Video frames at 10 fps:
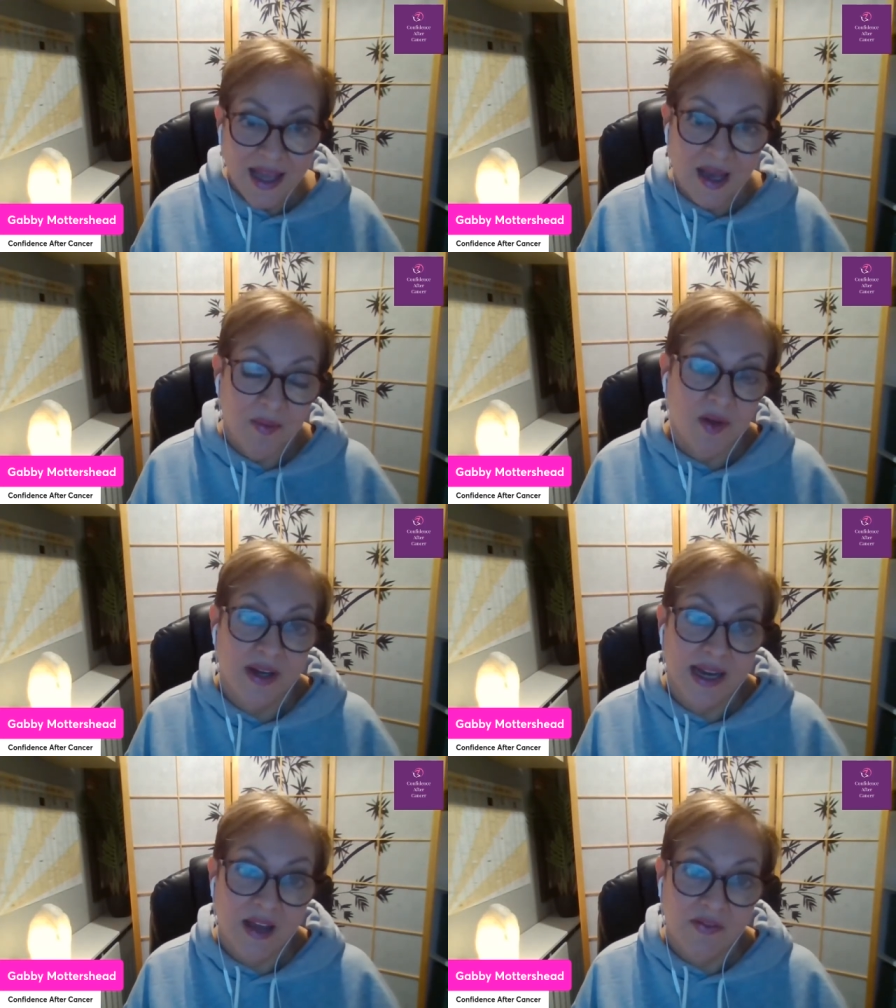I'm not
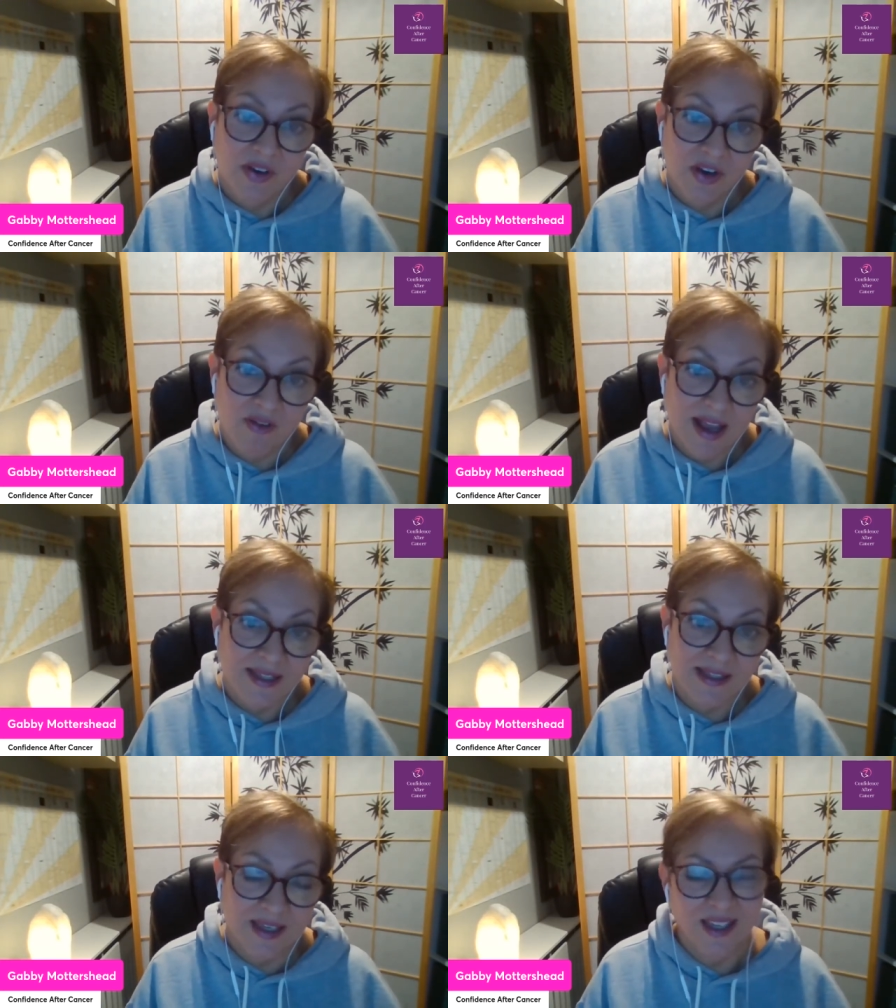going to have
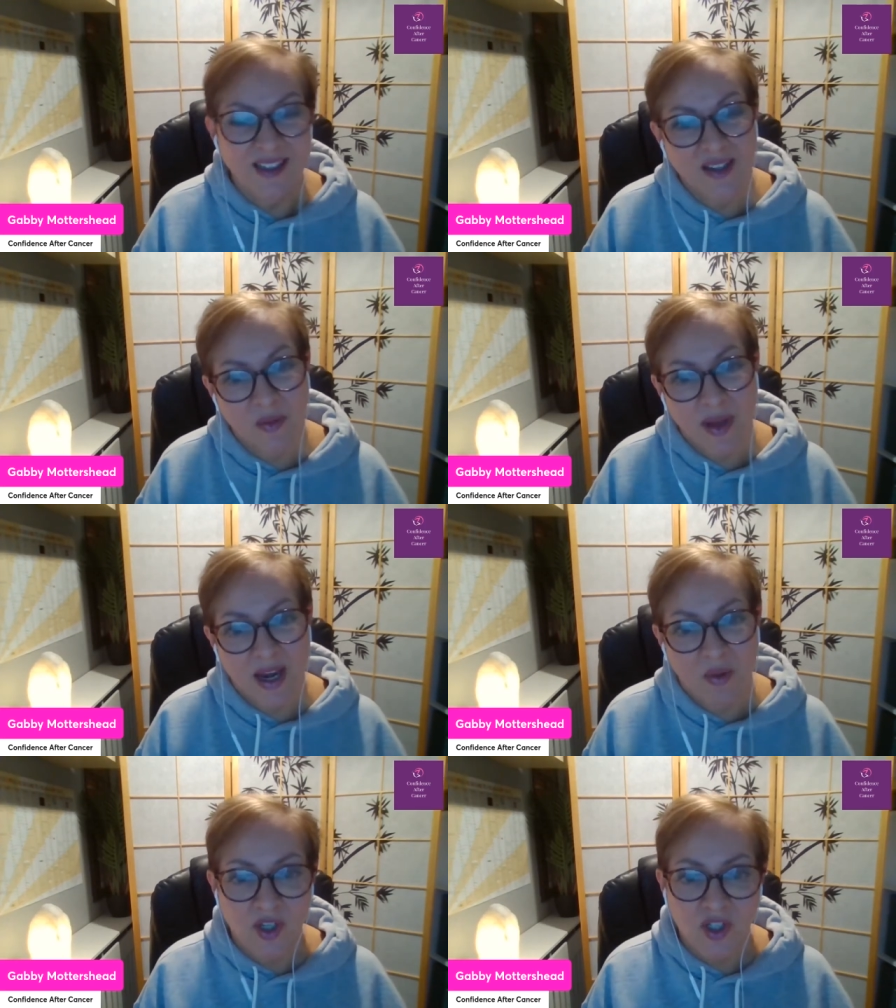regrets thinking, oh, well,
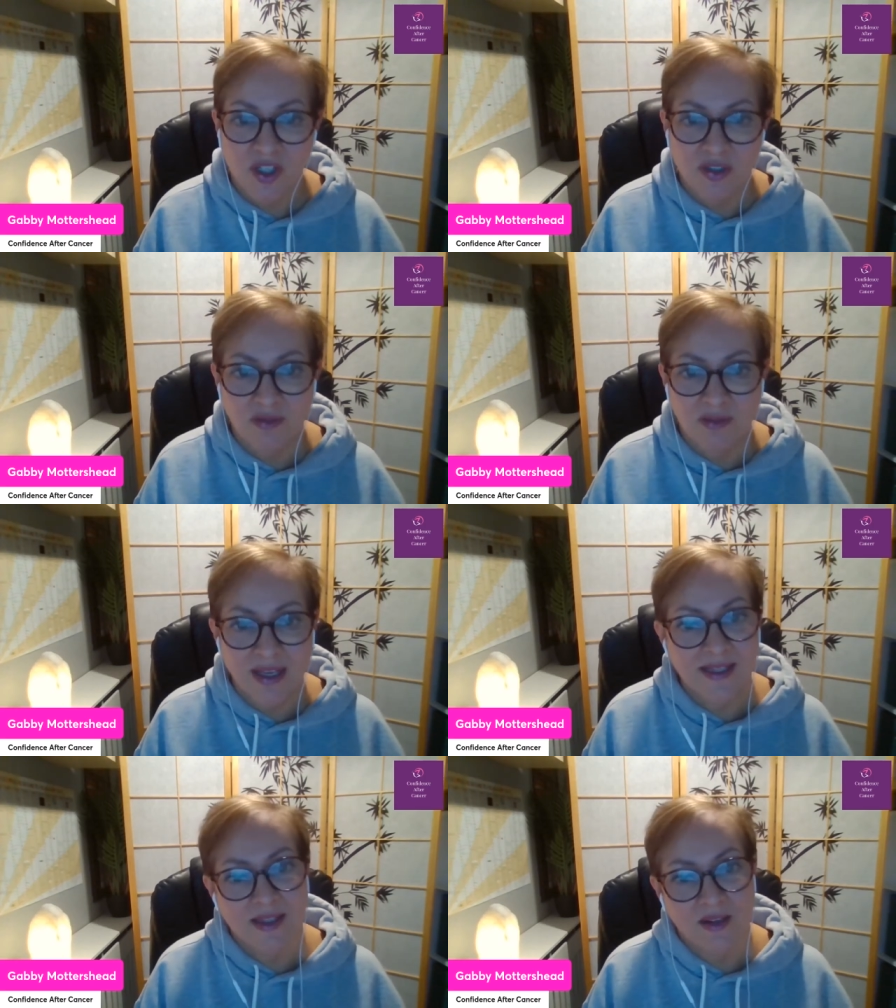I wish I'd have done
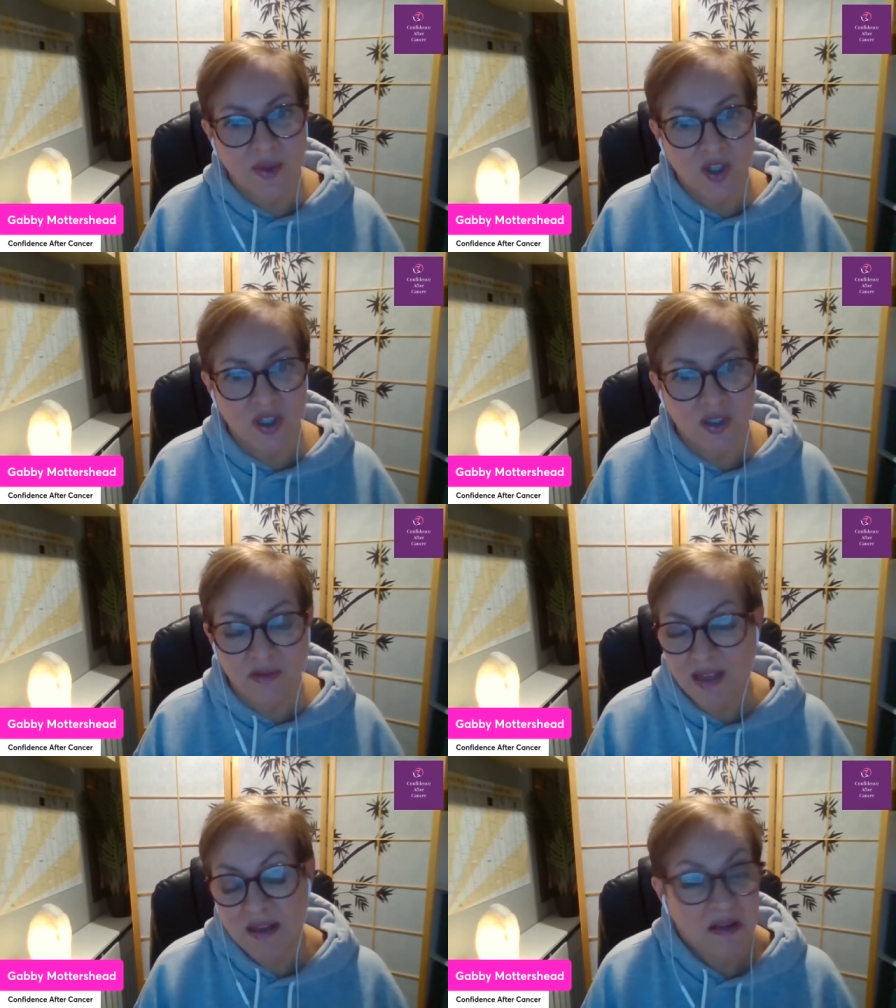this and I wish I'd have
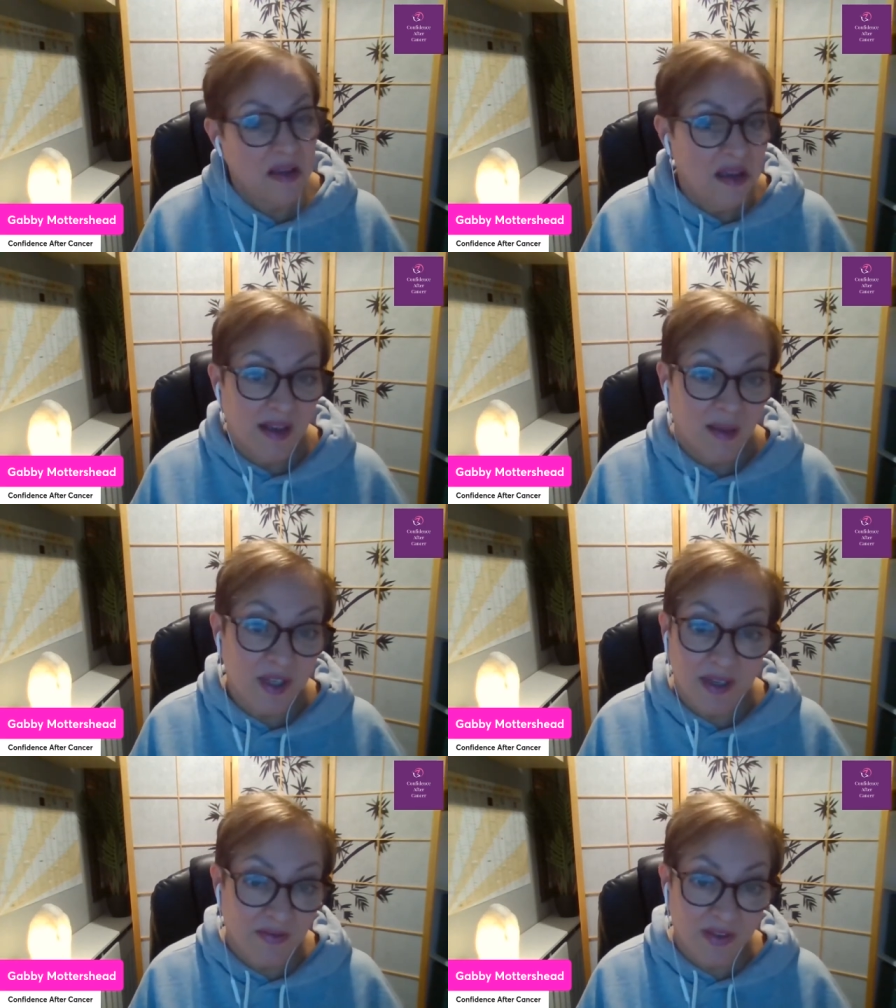done that. I'm
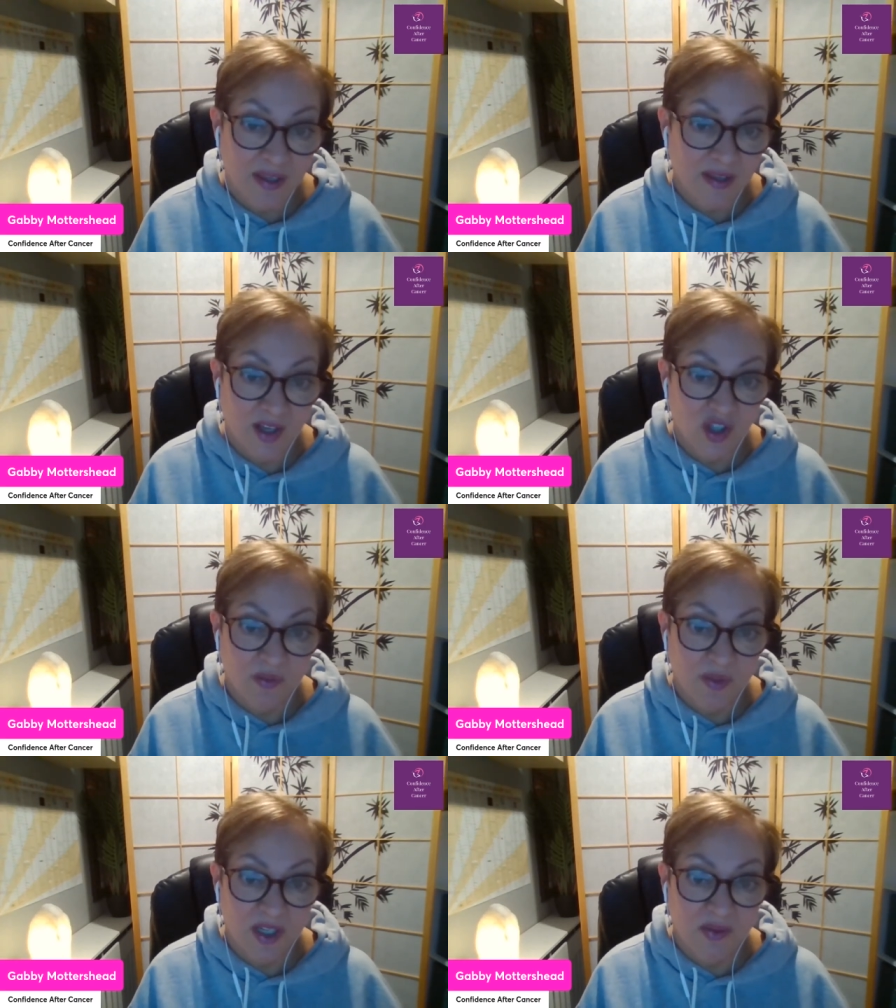doing everything that I
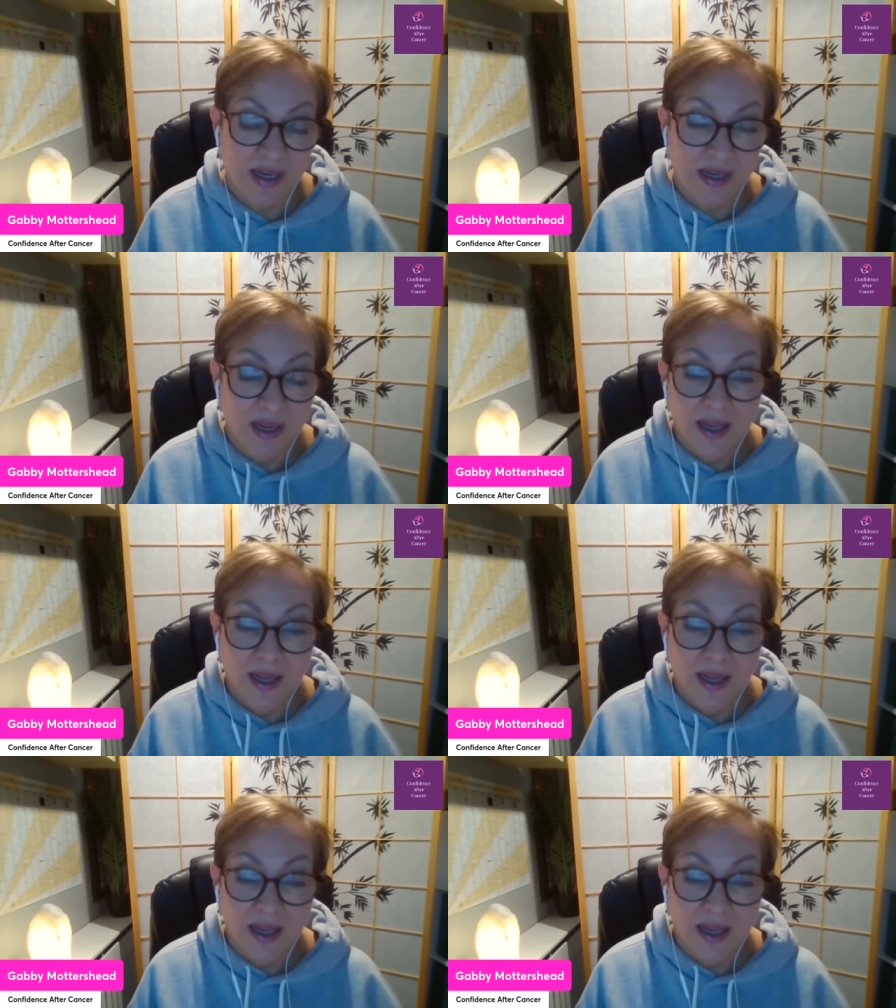should be doing.